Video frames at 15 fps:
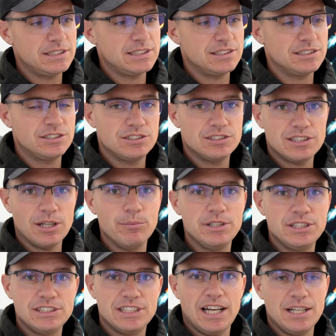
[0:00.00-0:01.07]
says, can we
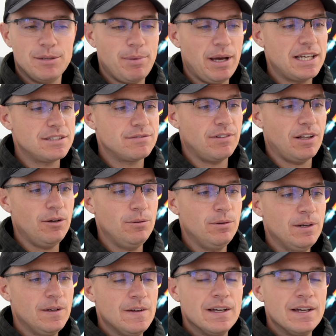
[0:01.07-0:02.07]
design a paste float?